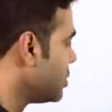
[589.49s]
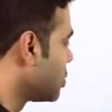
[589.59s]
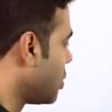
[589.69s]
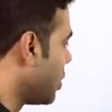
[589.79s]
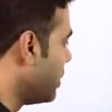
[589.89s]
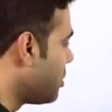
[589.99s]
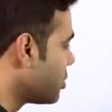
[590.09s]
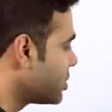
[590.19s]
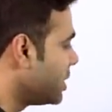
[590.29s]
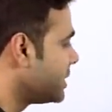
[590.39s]
So
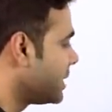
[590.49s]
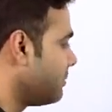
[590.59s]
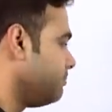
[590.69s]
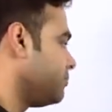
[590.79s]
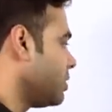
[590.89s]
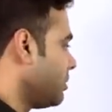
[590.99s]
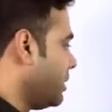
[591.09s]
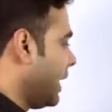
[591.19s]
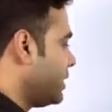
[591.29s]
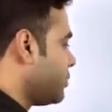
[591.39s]
emotional is a
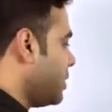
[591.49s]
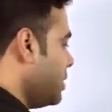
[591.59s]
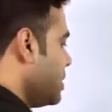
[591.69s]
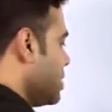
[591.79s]
nice word.